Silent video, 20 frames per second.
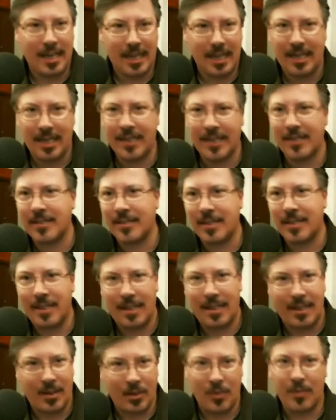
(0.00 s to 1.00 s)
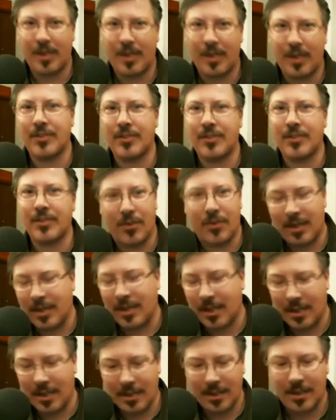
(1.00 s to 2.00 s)
NSA, Homeland Security,
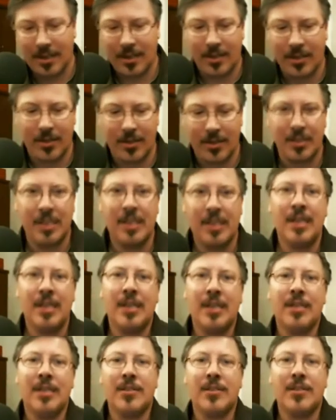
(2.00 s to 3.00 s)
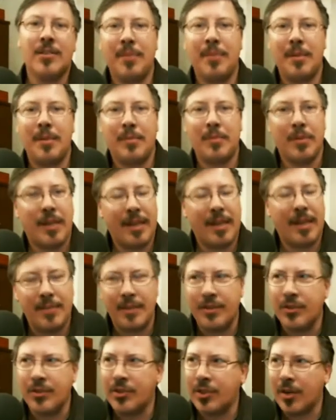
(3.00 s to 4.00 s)
on and on it goes, some people have
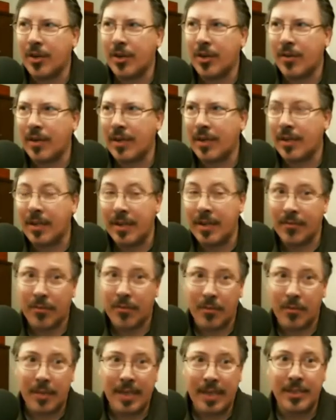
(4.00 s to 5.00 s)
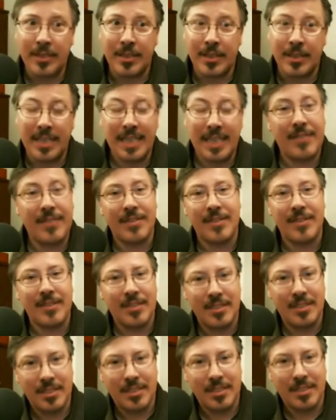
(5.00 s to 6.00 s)
been sharing information, even
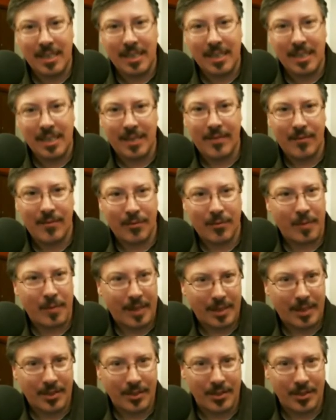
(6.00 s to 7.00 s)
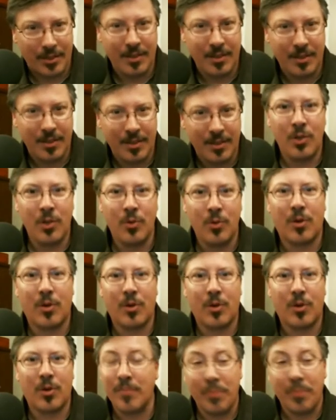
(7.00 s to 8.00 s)
selling information, who
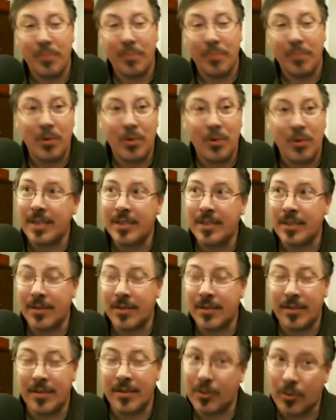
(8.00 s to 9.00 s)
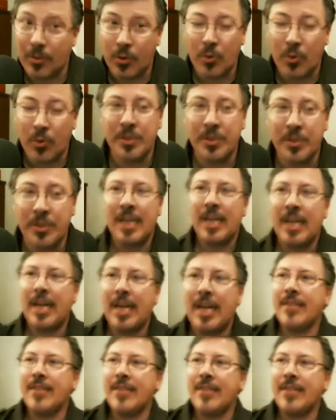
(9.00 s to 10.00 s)
are employees of these groups,
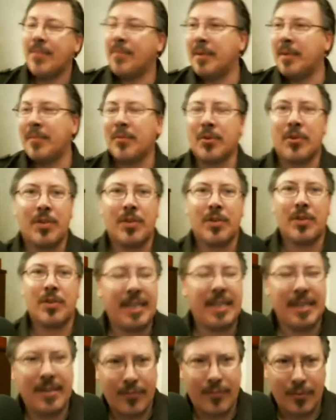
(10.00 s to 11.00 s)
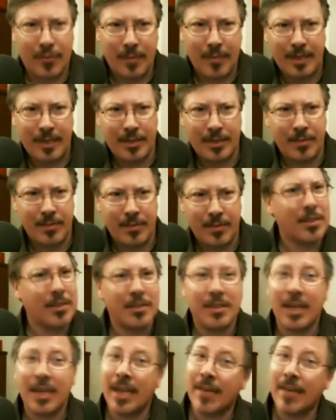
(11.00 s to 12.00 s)
and some people are leaking information because
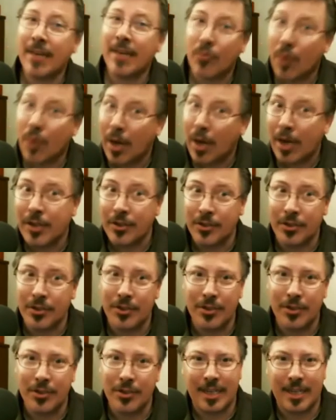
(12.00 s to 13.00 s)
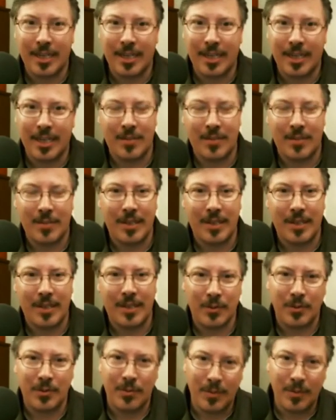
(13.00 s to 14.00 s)
they have a grudge against somebody
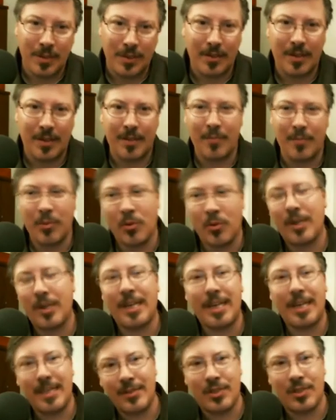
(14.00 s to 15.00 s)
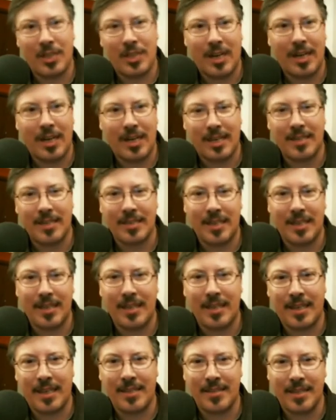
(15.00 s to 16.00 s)
who, an employee inside, let's say the
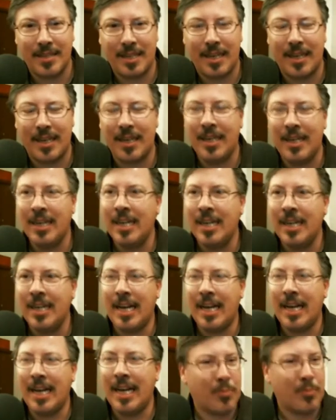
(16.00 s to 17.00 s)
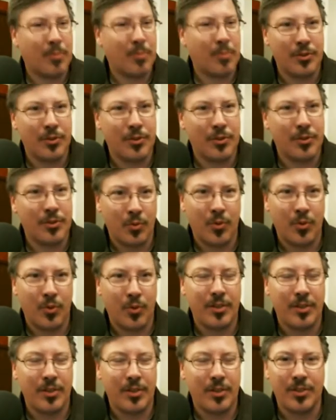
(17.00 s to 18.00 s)
NSA, has a personal
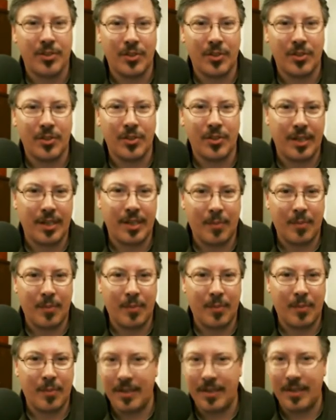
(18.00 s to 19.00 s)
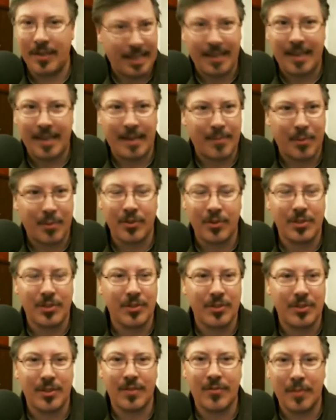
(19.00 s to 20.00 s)
grudge, and so they go up and leak that
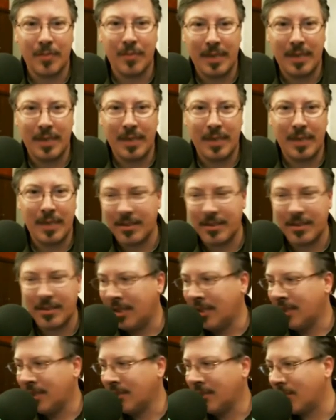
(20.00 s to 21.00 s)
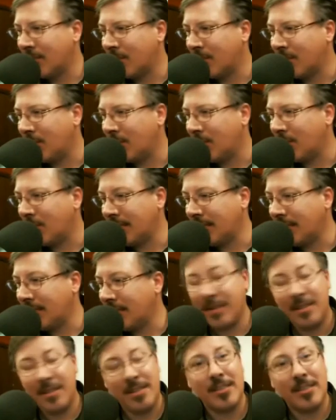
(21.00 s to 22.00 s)
person's information. So, yeah,
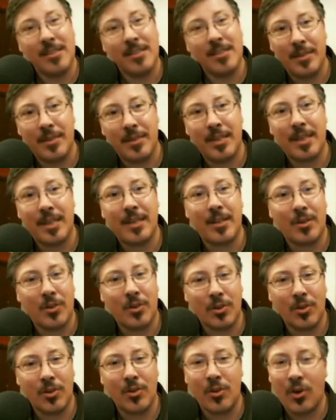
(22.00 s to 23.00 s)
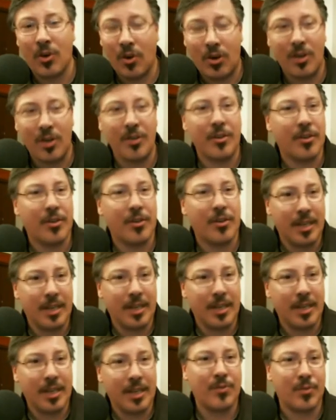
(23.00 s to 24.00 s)
this is something that could haunt your
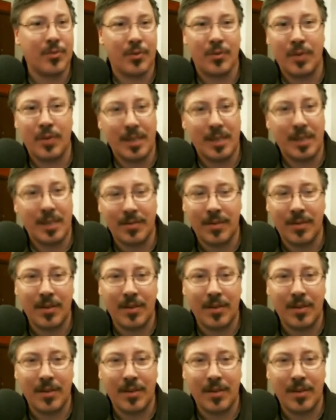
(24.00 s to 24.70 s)
kids for the rest of their